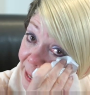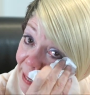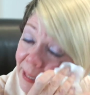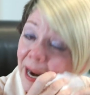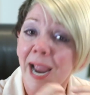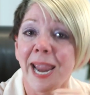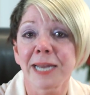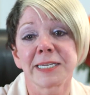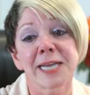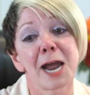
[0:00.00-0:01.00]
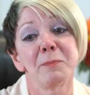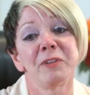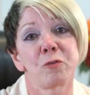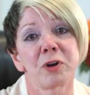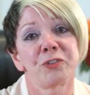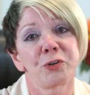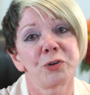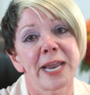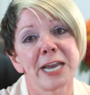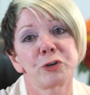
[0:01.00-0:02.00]
And I had to die before a
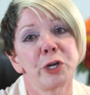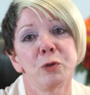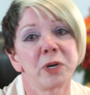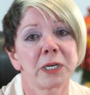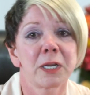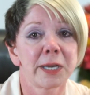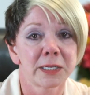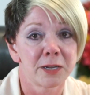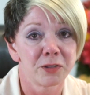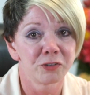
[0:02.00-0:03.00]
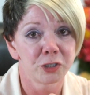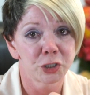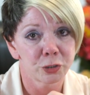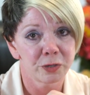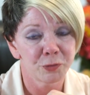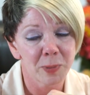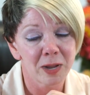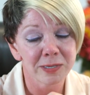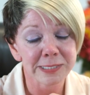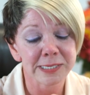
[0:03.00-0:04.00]
certain age or he wouldn't collect on this insurance
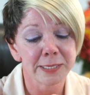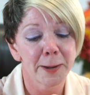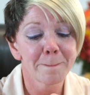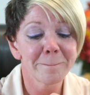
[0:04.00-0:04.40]
policy.